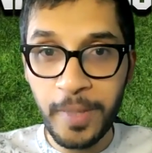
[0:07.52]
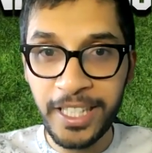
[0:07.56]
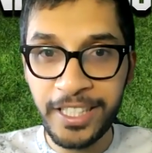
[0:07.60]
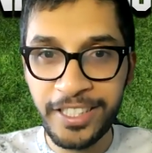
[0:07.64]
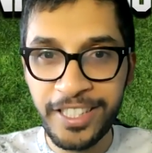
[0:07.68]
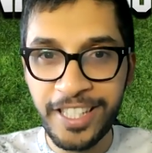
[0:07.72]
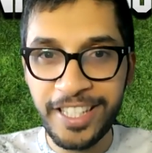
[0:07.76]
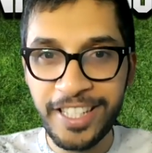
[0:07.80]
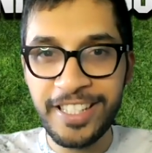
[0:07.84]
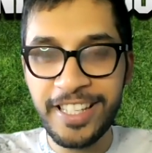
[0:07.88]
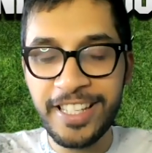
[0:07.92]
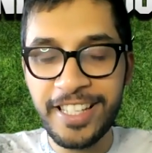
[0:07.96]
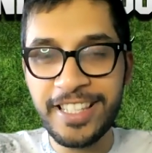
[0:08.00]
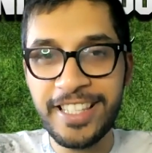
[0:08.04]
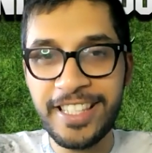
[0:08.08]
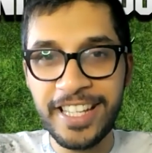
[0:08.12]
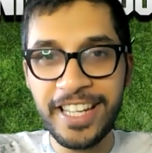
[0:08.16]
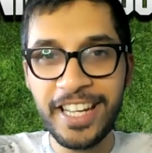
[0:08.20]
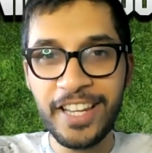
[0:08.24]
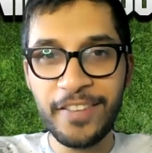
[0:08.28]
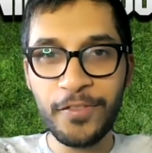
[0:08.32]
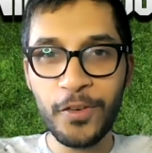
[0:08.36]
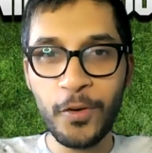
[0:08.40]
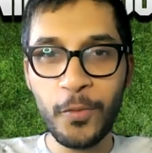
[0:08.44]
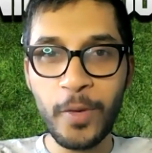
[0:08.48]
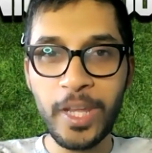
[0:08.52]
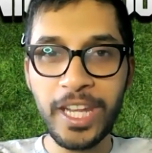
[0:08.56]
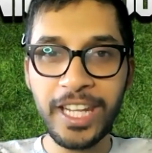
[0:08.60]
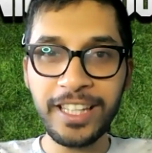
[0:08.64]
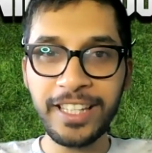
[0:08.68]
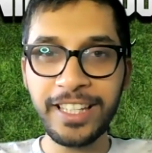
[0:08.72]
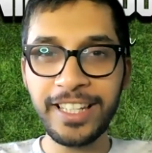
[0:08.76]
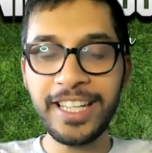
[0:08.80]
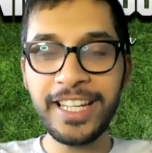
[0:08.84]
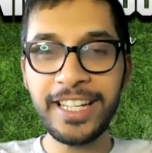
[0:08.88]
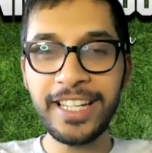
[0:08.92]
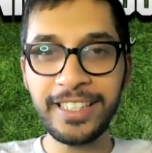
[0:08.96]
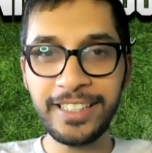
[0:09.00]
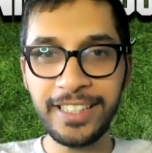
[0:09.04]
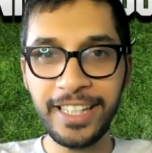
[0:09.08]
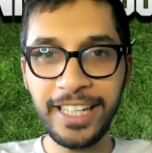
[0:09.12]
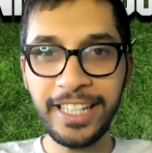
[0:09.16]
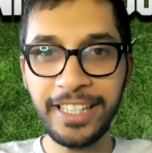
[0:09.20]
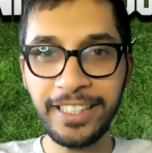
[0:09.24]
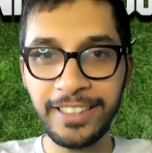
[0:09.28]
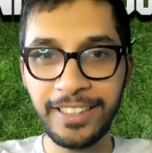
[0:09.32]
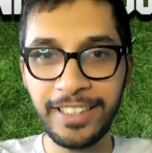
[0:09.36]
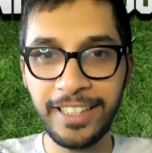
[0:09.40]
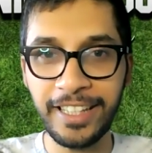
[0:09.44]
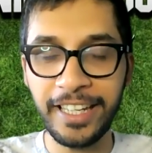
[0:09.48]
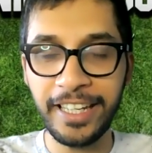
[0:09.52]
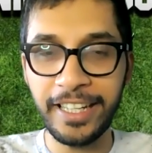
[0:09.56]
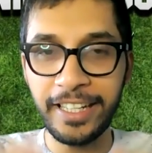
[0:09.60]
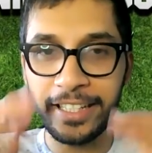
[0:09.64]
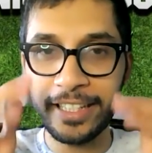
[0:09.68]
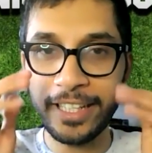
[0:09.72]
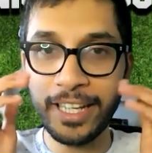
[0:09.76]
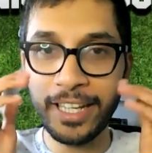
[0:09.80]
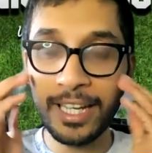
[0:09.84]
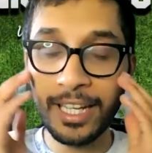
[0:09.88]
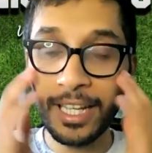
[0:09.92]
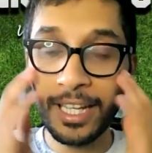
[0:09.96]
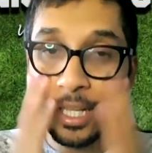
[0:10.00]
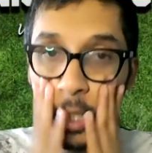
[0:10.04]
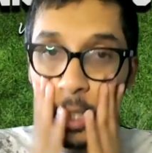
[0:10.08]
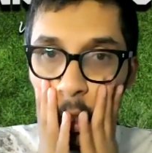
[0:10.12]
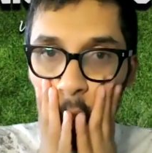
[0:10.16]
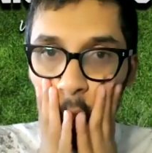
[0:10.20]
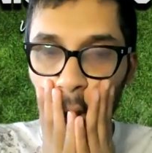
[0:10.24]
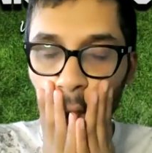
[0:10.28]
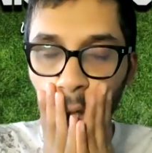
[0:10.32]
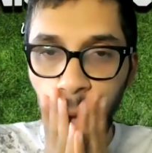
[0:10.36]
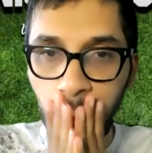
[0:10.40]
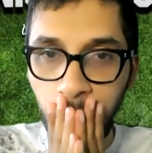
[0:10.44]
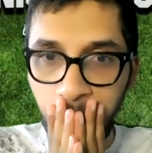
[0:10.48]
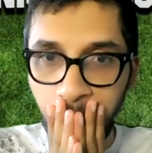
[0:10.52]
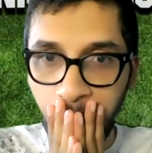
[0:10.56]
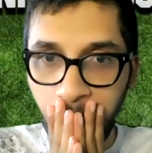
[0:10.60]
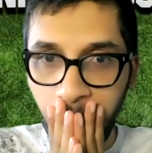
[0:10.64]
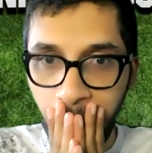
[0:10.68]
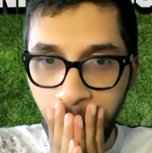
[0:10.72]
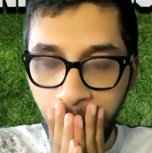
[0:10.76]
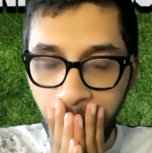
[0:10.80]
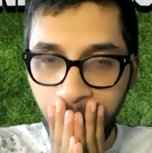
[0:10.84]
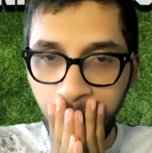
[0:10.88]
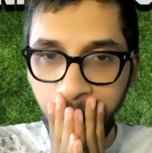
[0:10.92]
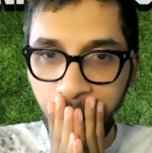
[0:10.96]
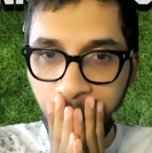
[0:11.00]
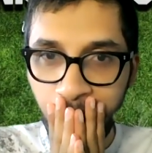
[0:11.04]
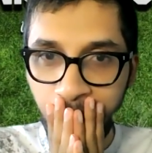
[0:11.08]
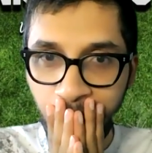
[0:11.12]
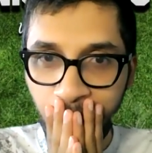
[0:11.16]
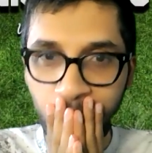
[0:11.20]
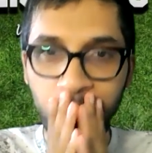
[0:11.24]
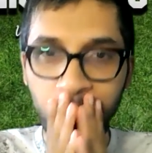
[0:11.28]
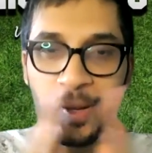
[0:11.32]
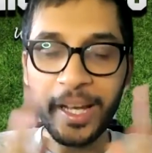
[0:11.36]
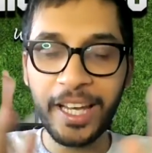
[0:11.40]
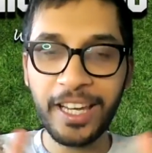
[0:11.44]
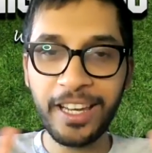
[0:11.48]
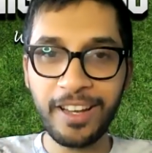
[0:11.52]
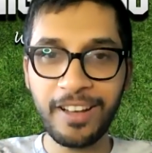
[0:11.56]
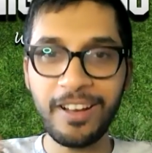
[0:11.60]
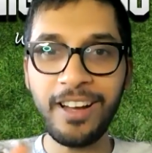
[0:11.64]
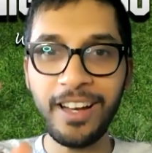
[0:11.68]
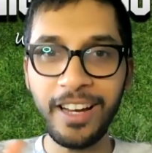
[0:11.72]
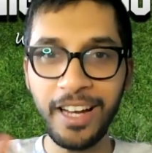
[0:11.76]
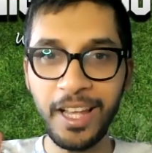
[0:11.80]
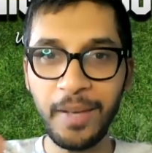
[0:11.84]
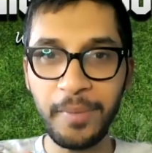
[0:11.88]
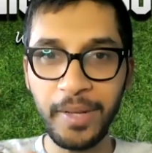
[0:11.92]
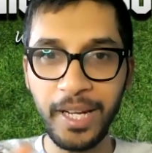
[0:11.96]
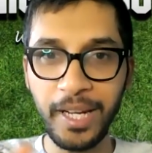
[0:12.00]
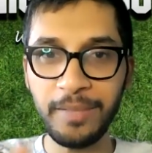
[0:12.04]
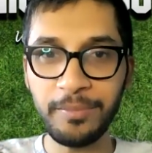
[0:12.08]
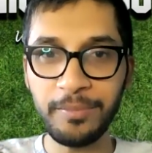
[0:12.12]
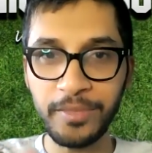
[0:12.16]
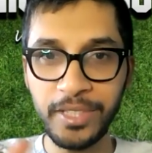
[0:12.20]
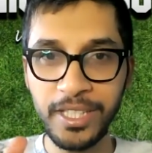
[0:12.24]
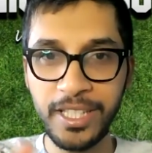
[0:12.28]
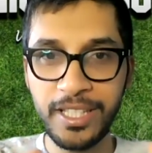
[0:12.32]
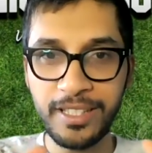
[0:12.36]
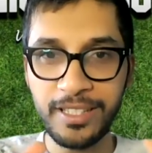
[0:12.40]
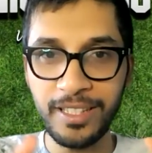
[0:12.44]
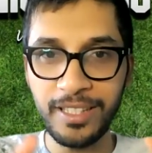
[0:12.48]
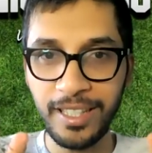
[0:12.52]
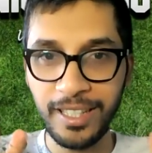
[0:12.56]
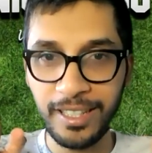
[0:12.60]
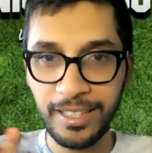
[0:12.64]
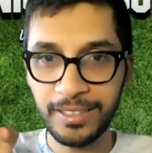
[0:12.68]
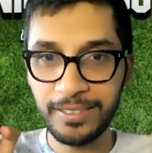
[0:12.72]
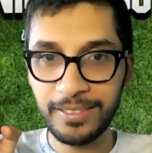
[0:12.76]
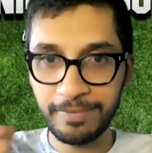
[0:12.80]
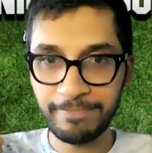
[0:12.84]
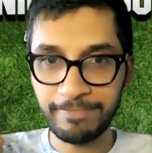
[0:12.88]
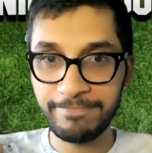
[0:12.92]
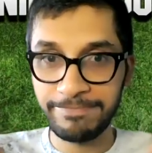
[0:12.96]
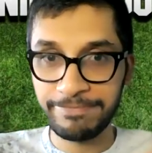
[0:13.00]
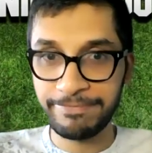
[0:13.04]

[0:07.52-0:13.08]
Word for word: Manchester City for winning the league title, and uh, oh my god, oh my god! I mean, I'm just uh,